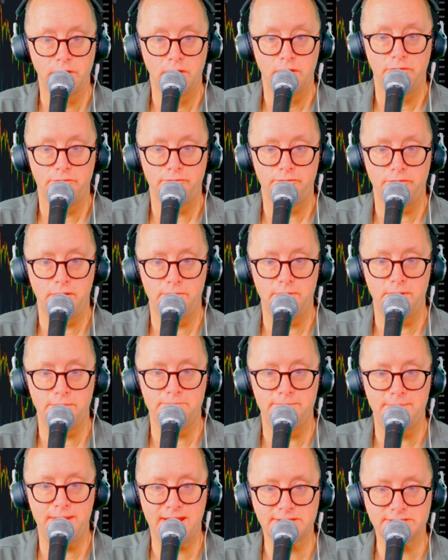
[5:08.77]
from
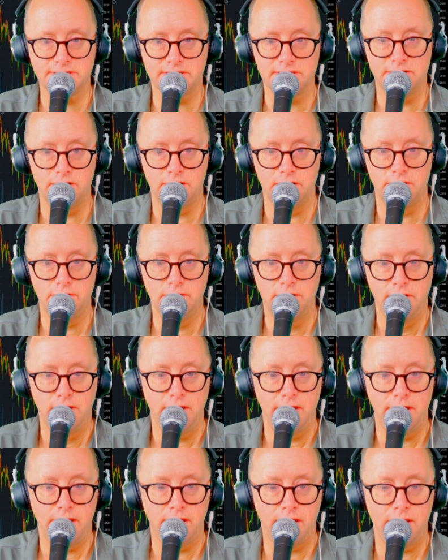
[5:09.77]
Mexico.
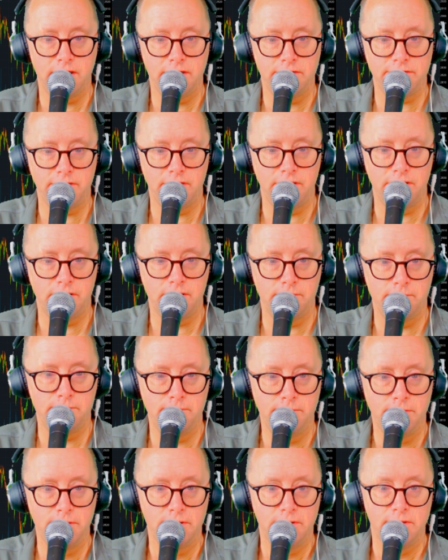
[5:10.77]
And